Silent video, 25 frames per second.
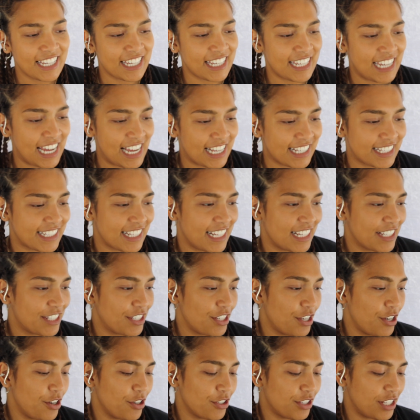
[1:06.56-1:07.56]
Yes,
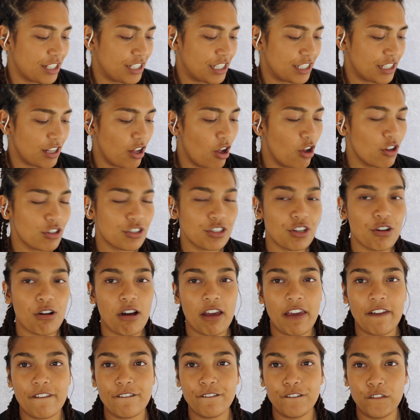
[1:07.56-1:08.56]
so this is also
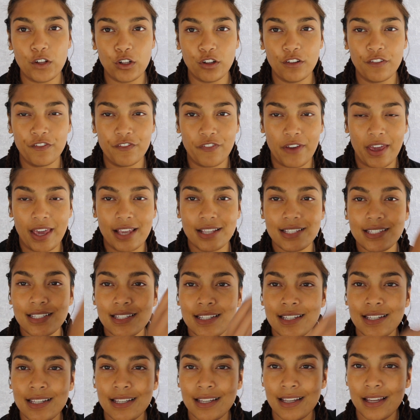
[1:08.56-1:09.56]
a full
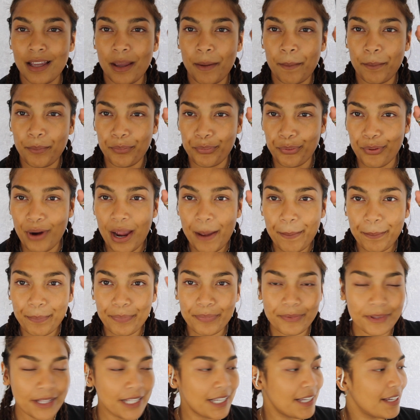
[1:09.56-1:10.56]
face prep
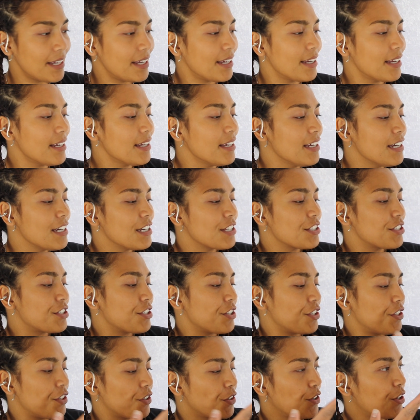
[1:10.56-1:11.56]
thing. So
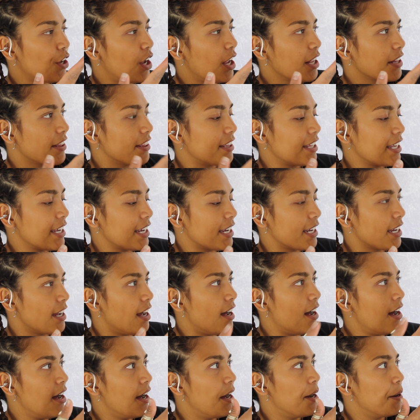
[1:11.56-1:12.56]
you got the
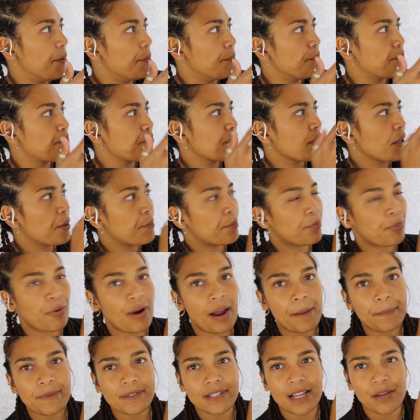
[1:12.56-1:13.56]

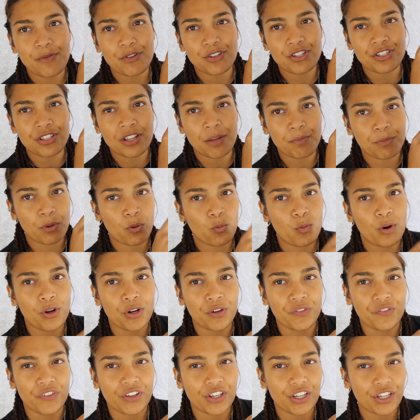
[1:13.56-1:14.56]
prep side, which is number one
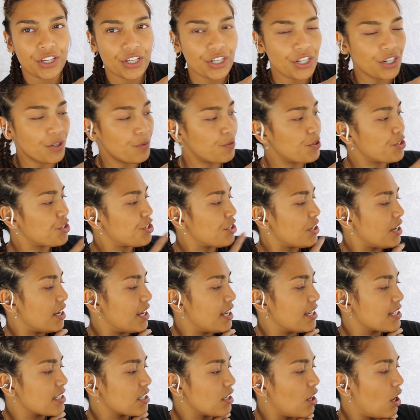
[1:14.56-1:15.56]
over here, which
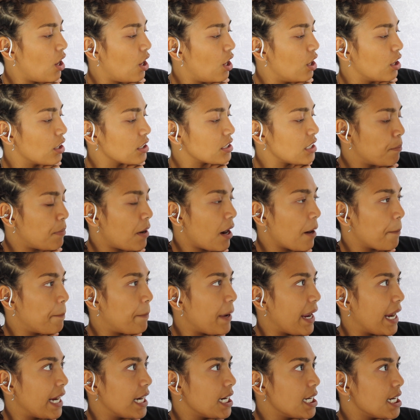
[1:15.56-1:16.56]
is called
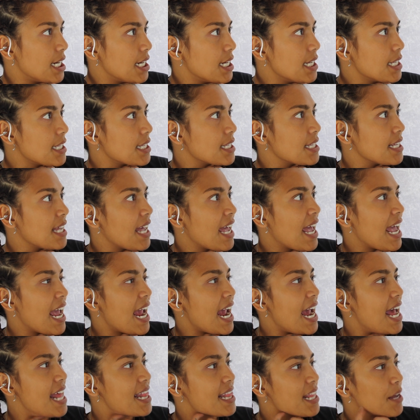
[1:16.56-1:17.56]
Barbados.
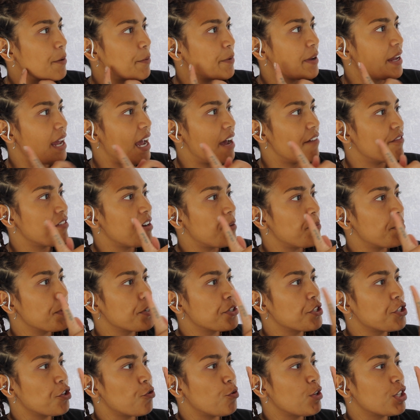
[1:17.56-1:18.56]
And then we have number
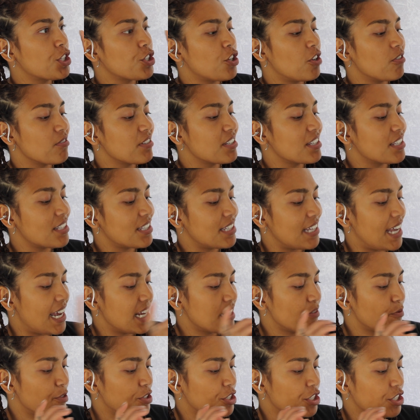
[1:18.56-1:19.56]
two, it's called
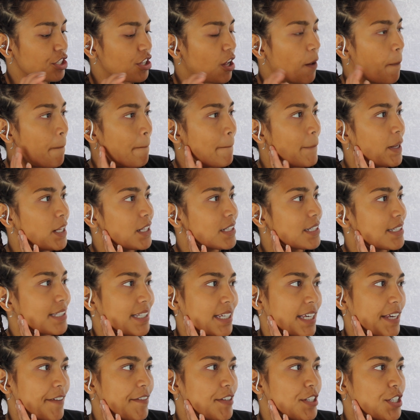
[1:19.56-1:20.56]
set, which is called
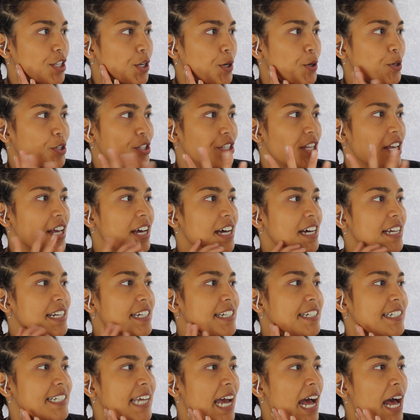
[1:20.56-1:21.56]
Maldives. So it's
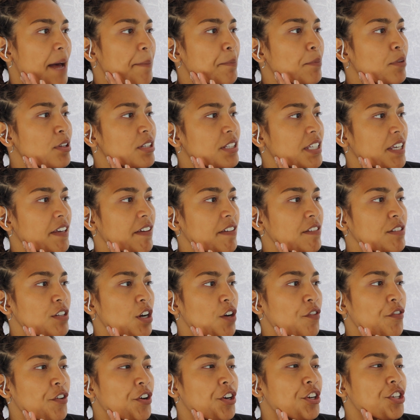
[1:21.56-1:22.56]
dab Maldives
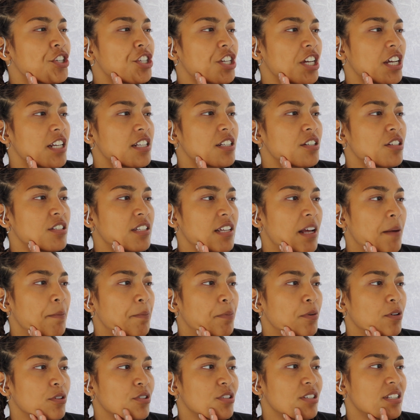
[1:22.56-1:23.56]
over your cheeks to
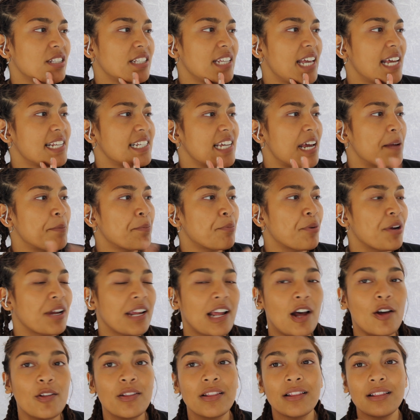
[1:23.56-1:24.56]
temple to set and bring
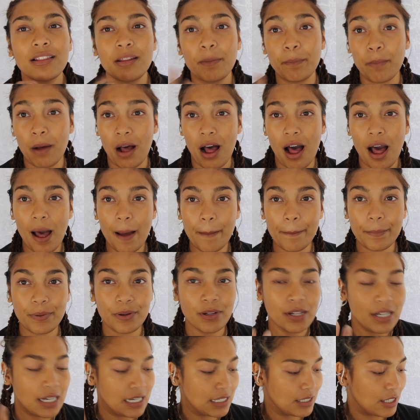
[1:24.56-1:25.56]
out the pop.
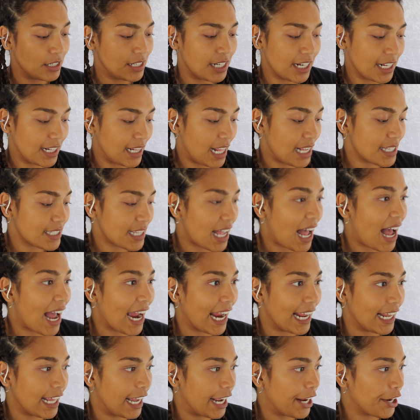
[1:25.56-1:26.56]
So I take it that's the
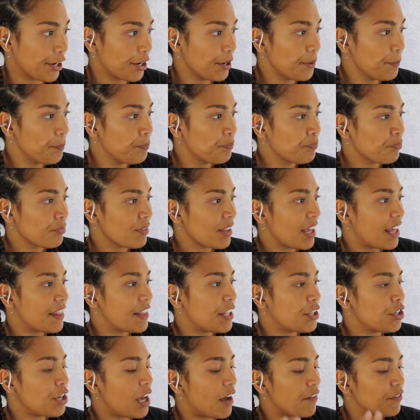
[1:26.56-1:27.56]
highlighter. And
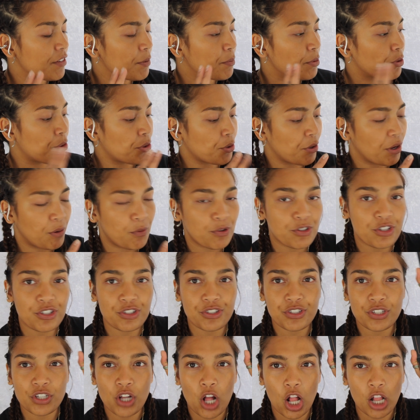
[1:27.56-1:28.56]
then you have number three, which is
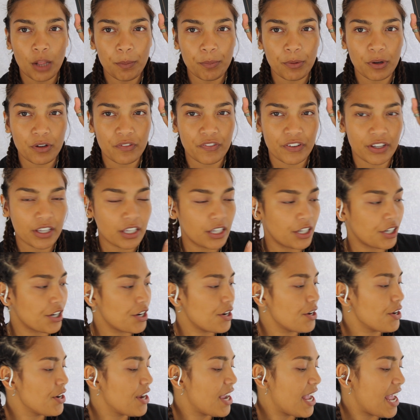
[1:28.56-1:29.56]
sculpt over
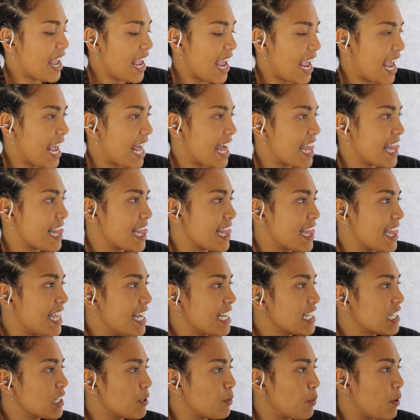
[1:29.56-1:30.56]
here. And
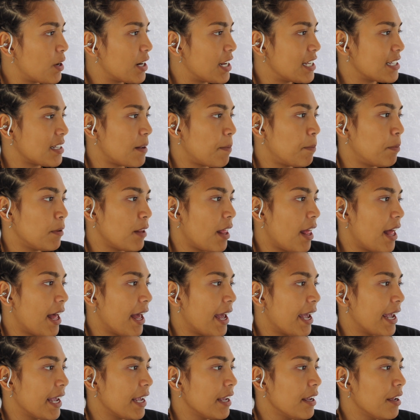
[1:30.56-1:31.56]
this one is
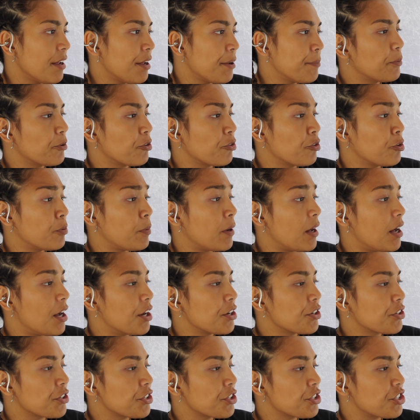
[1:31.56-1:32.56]
apply Aruba
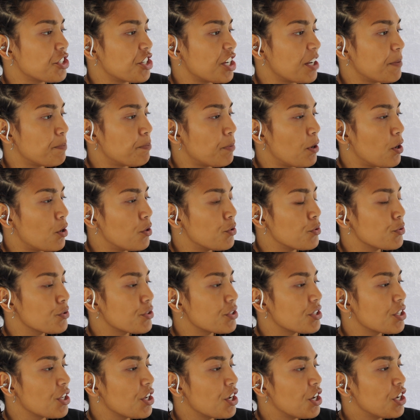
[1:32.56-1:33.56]
under
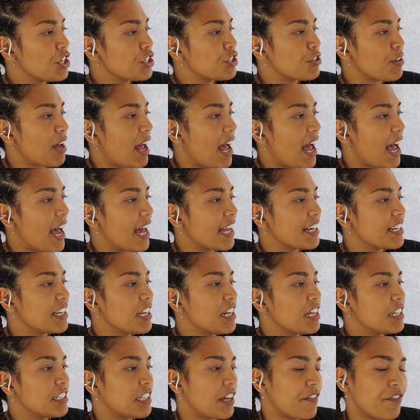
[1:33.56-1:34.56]
cheekbones to add
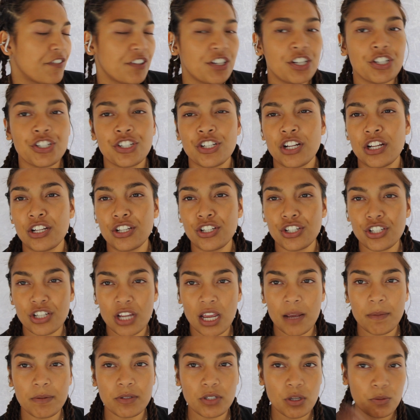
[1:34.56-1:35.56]
definition and
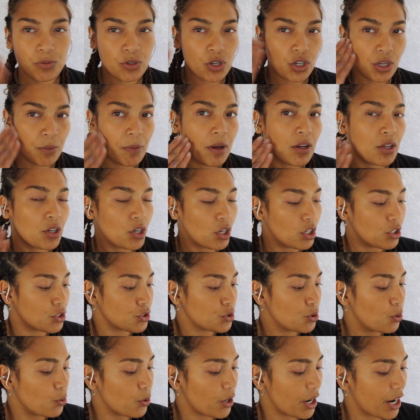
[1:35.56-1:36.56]
shape. So I'm talking about
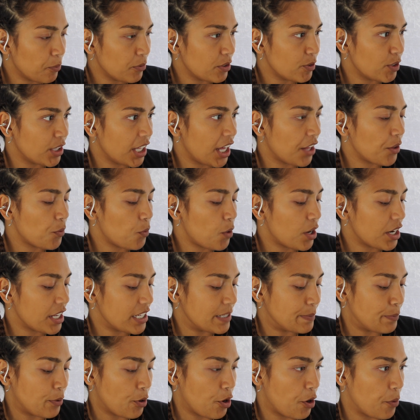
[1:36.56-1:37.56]
contour. The other one
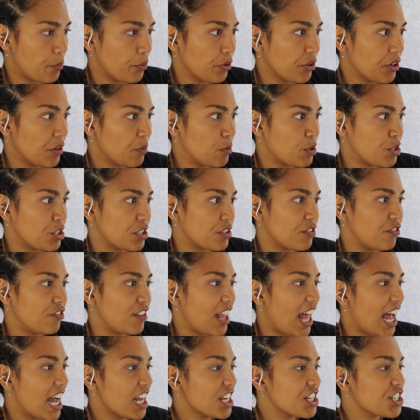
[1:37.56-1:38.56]
is Bora Bora, which is
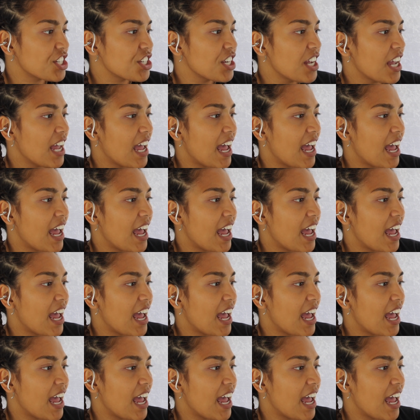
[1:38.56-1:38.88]
flash.